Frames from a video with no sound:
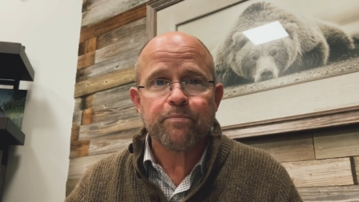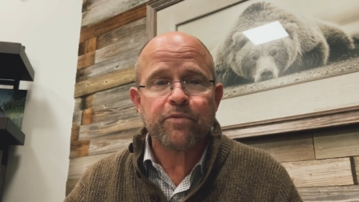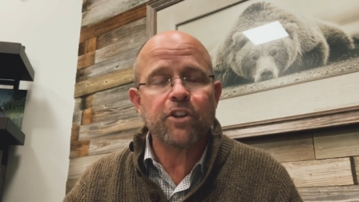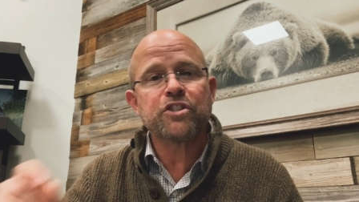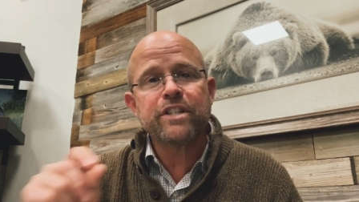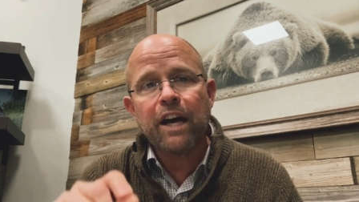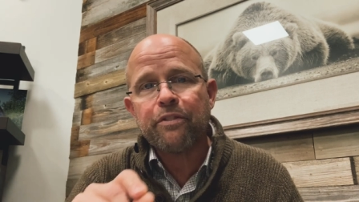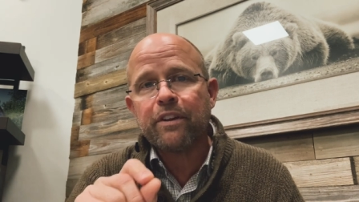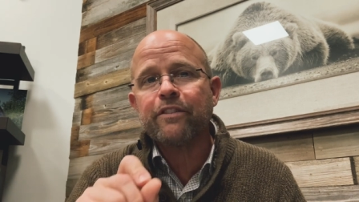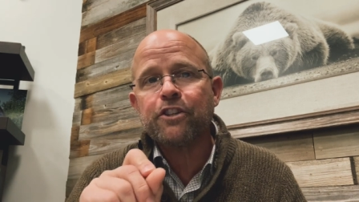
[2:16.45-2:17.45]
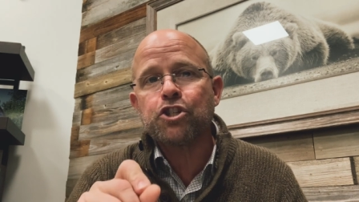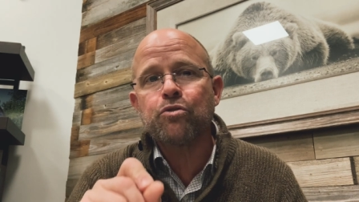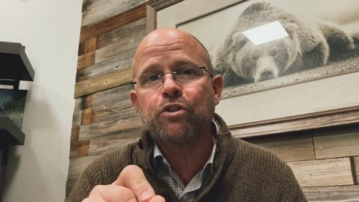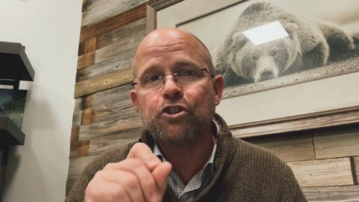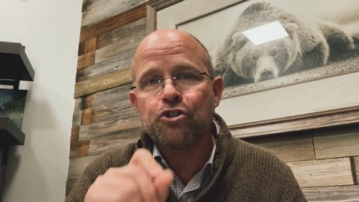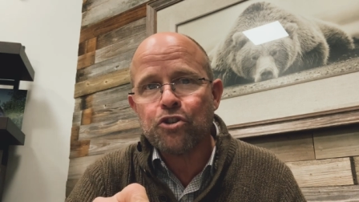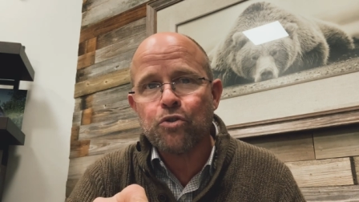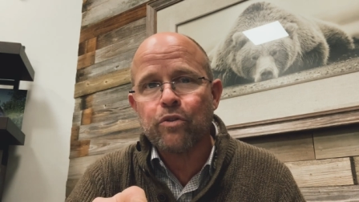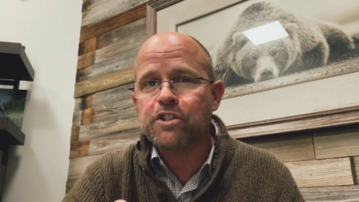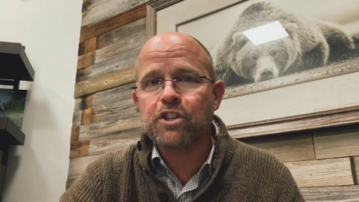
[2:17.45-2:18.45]
There's nothing that you can
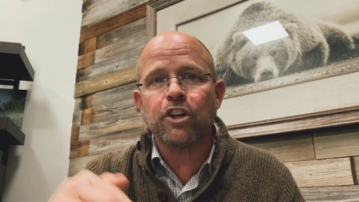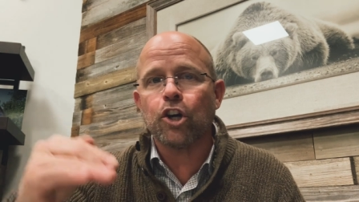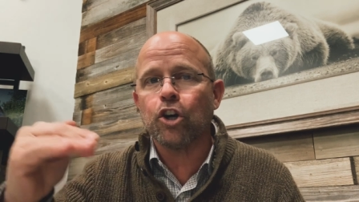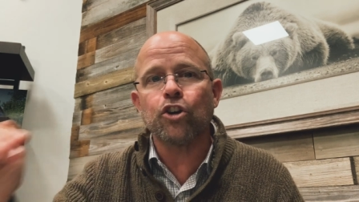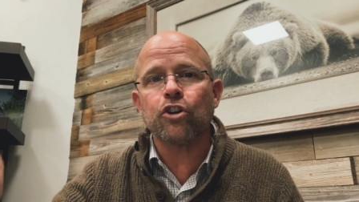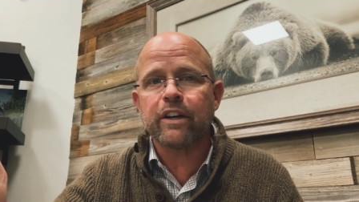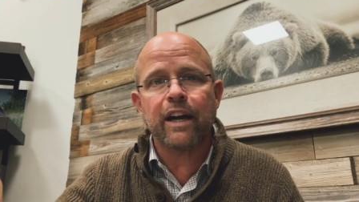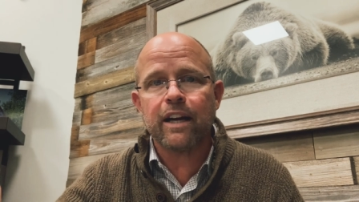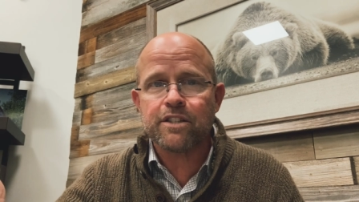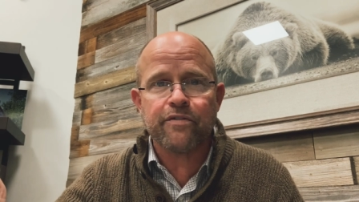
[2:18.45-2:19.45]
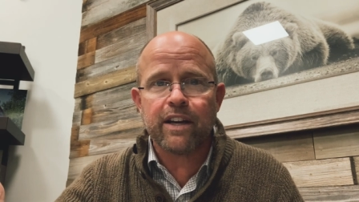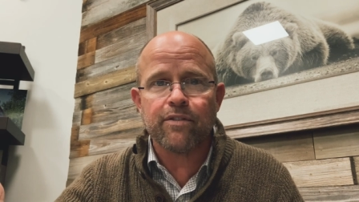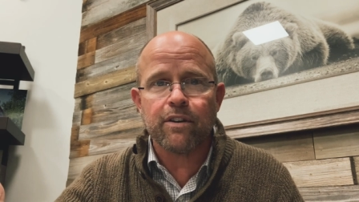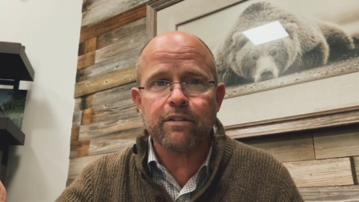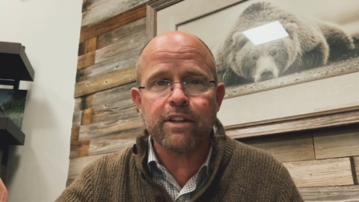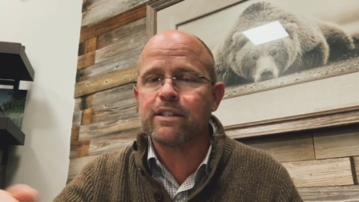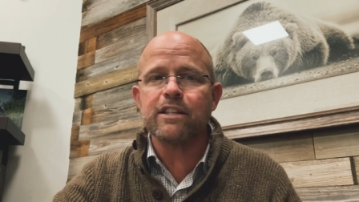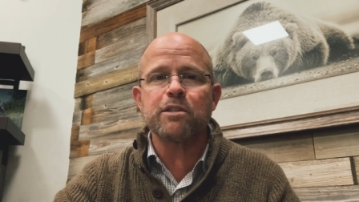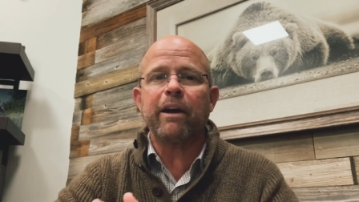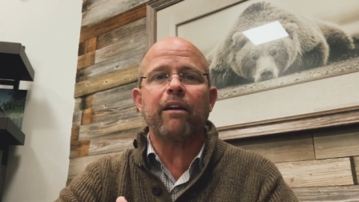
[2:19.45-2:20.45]
do that's going to earn God's favor. It
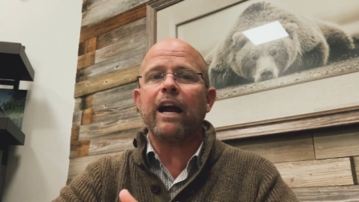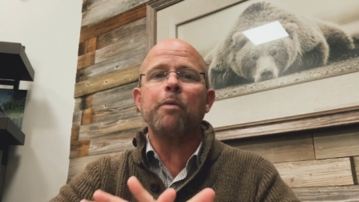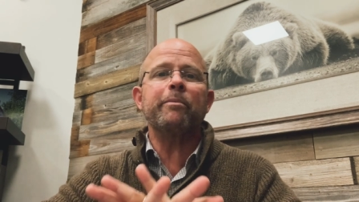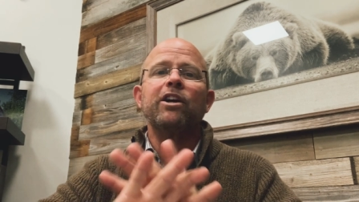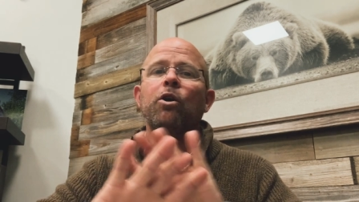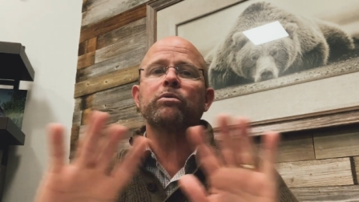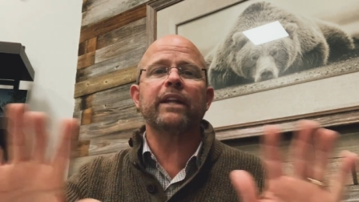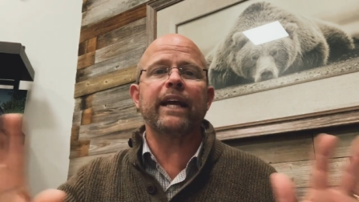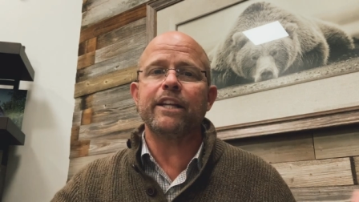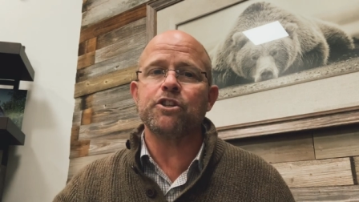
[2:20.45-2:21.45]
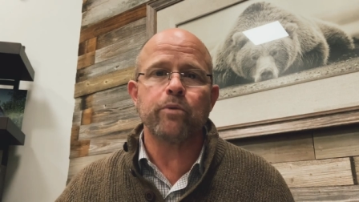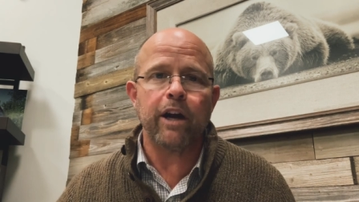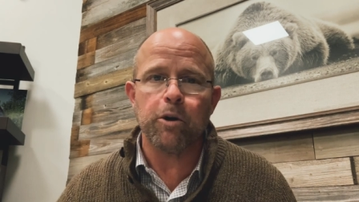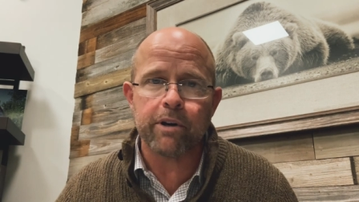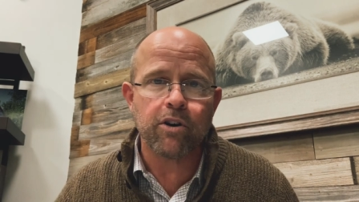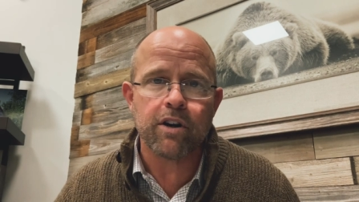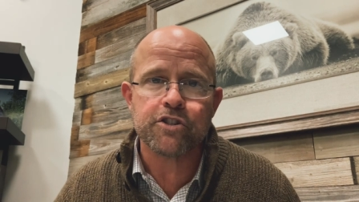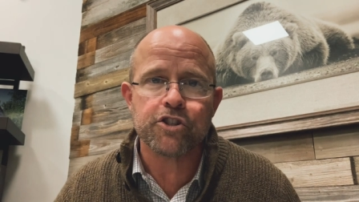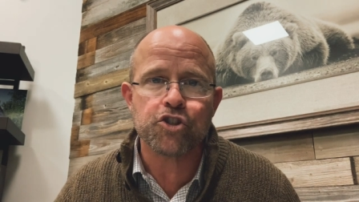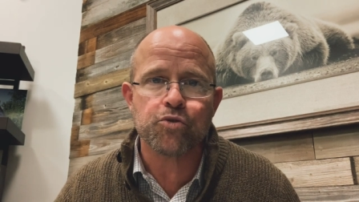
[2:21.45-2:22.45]
doesn't matter how many old ladies you help
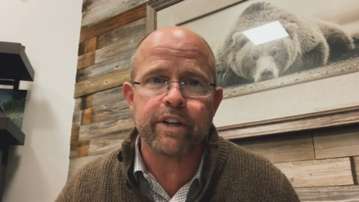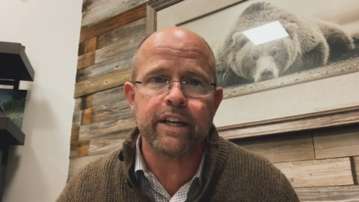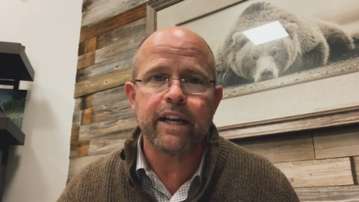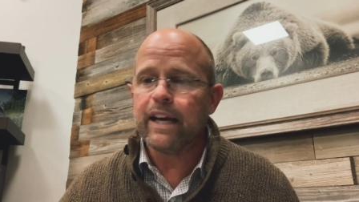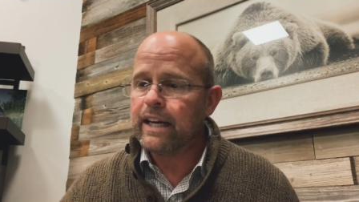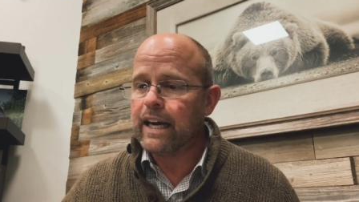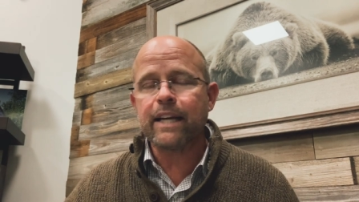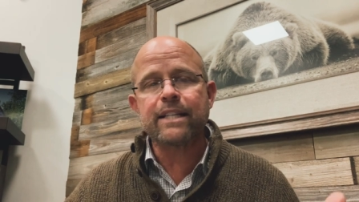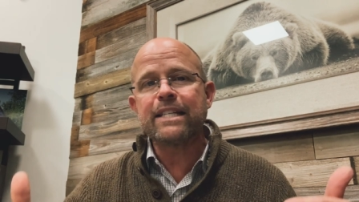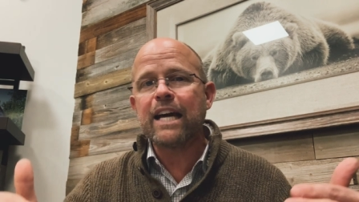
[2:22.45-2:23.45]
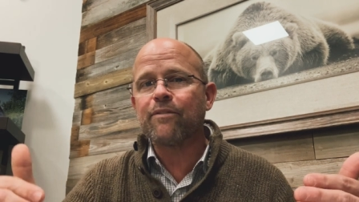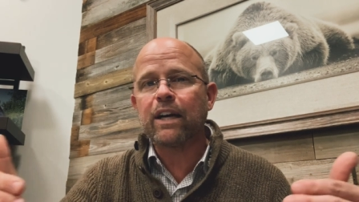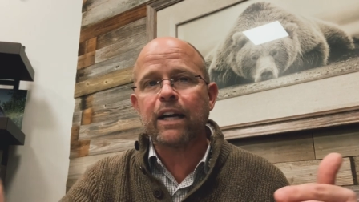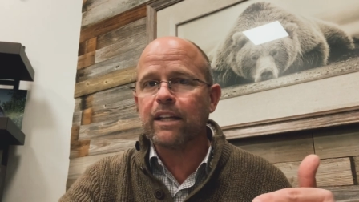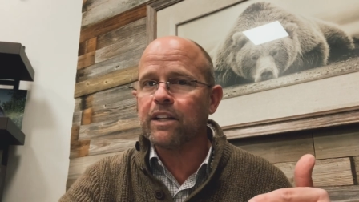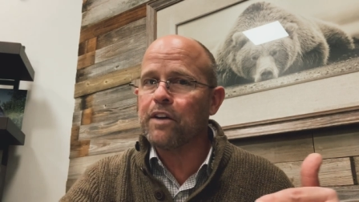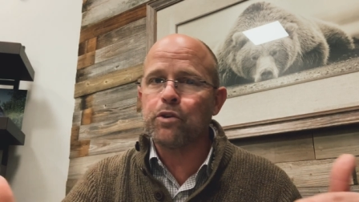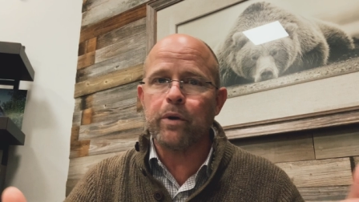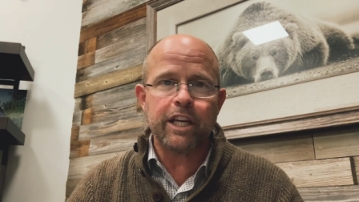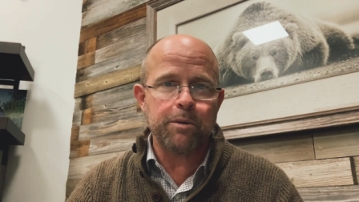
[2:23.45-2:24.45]
across the street, God is never going to love
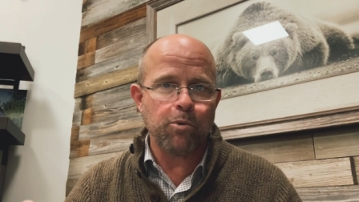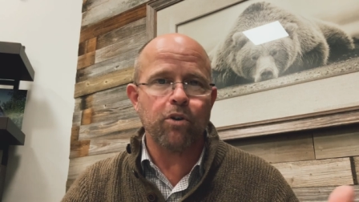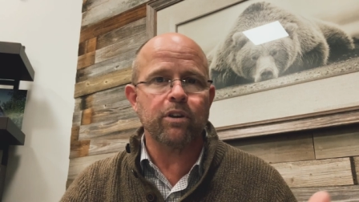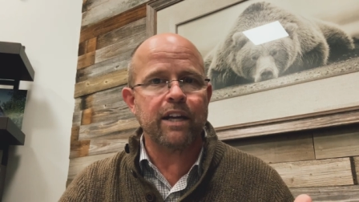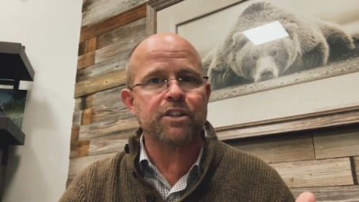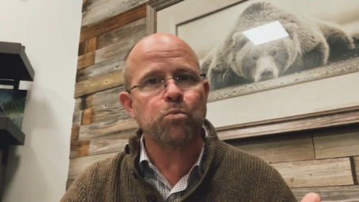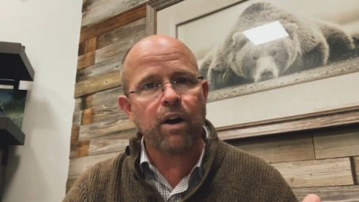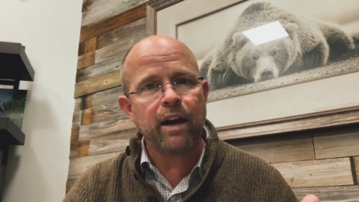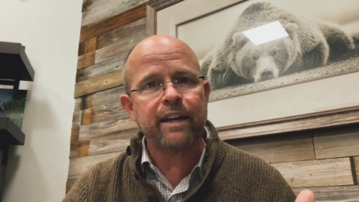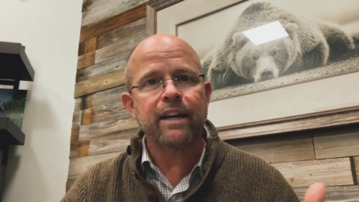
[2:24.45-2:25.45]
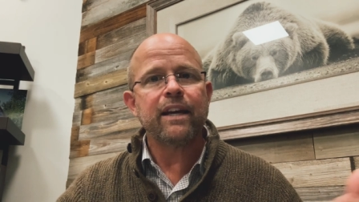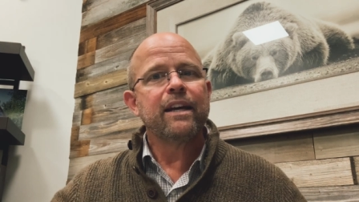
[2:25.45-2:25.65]
you any more or less. Why?